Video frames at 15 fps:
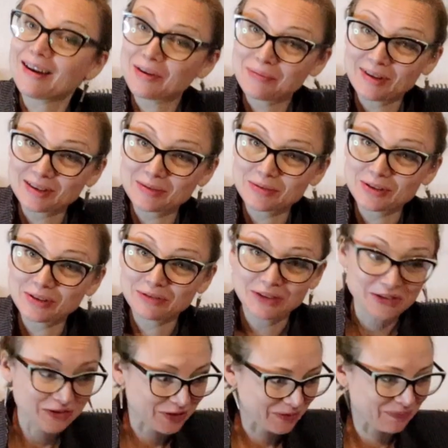Hi and welcome to the
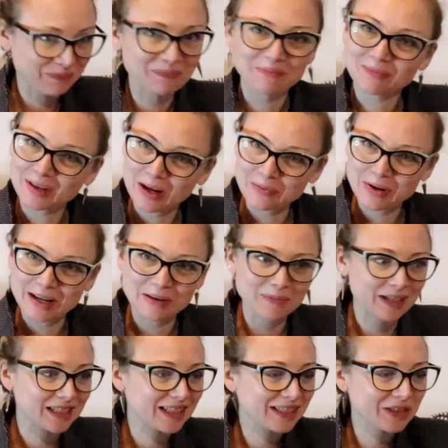vlog. I'm getting
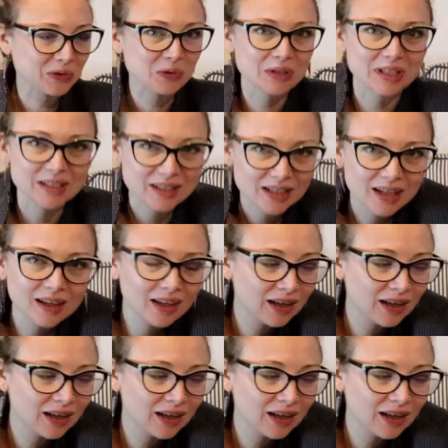my tea sorted.